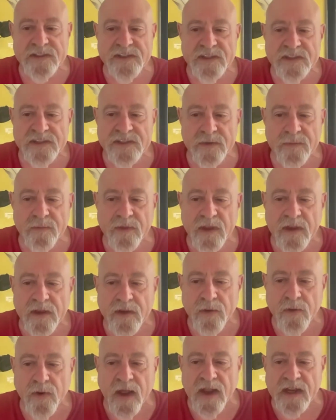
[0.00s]
system that
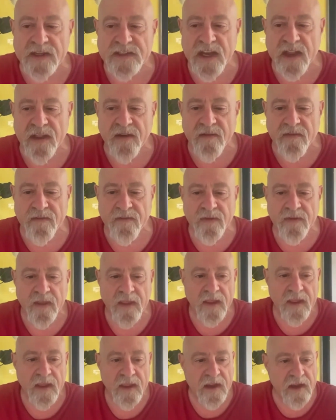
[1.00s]
you guys have
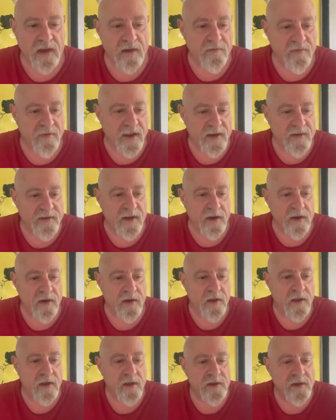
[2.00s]
invented.
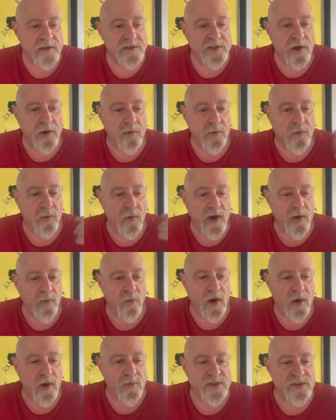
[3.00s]
So why
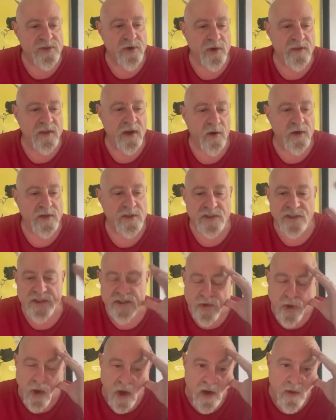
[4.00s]
don't we start there and just
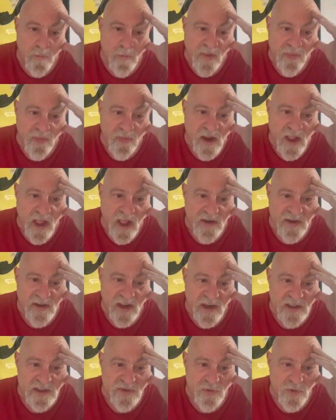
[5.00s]
talk about the
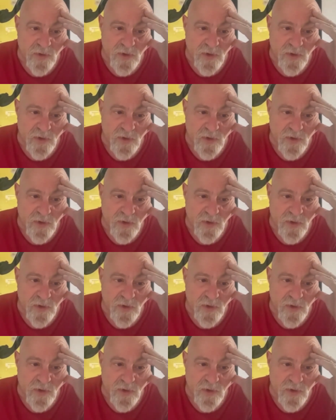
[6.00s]
context for